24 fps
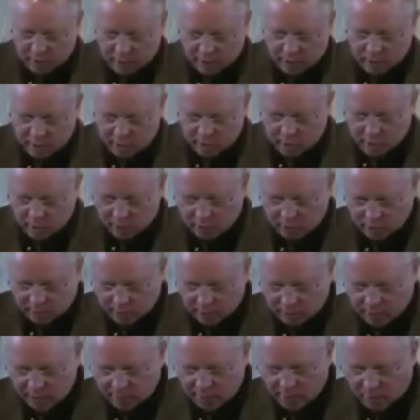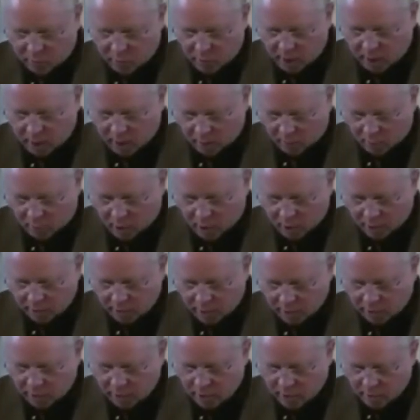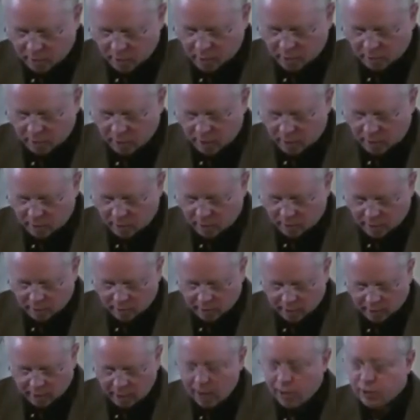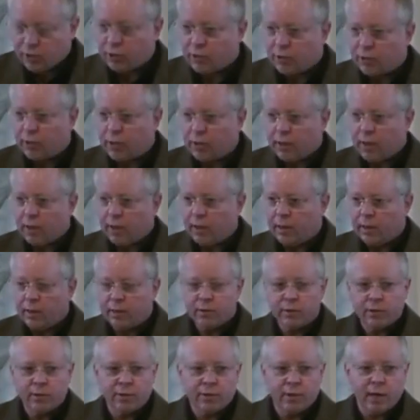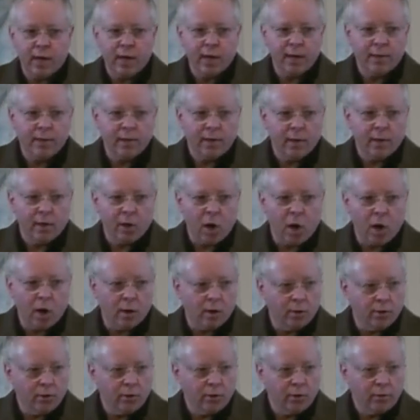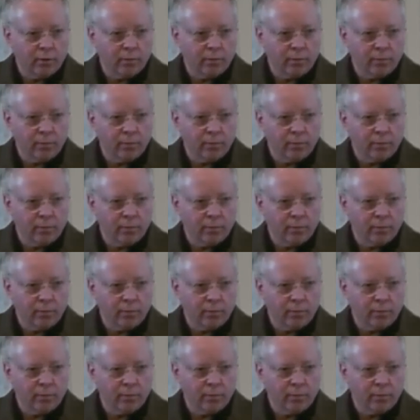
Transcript: and the use of the democratic process within our congregations and in society at large.